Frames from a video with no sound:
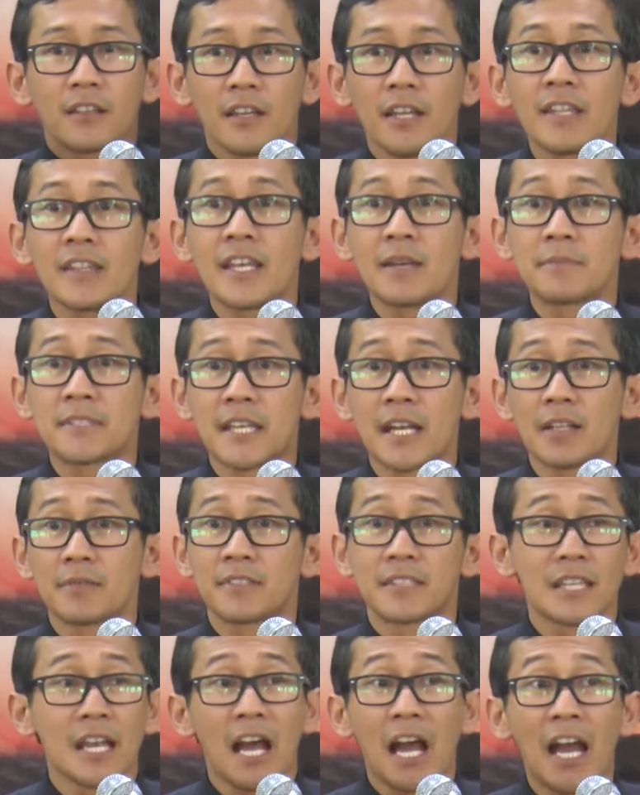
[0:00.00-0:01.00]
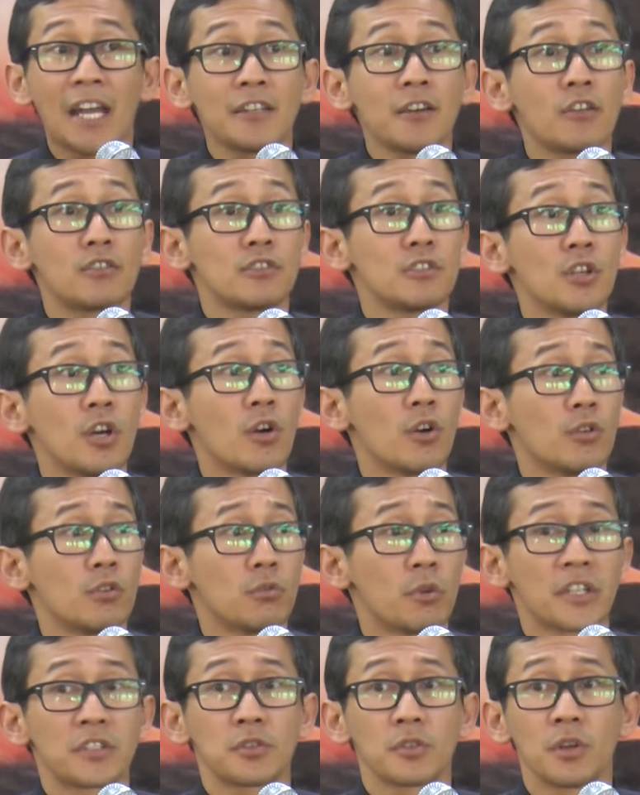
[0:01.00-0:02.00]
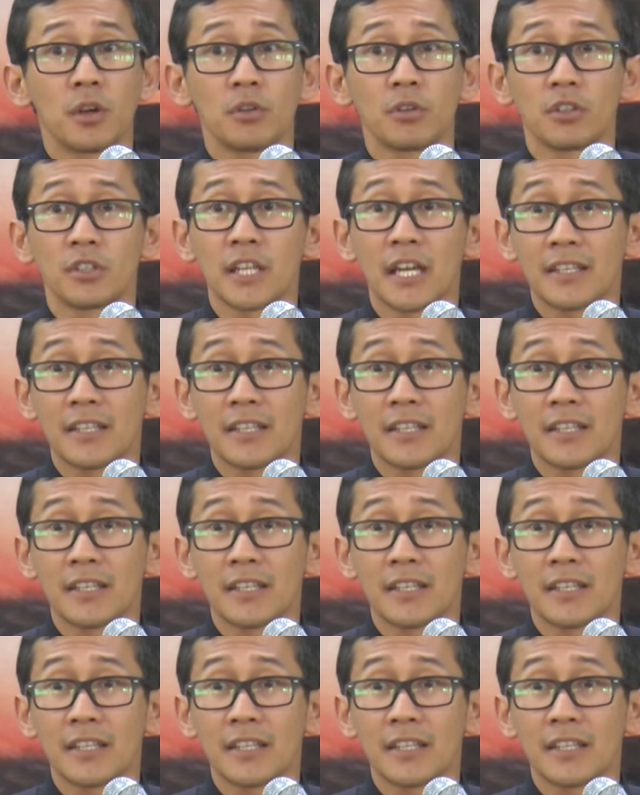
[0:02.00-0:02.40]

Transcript: in themselves, I don't know where to go, Lord,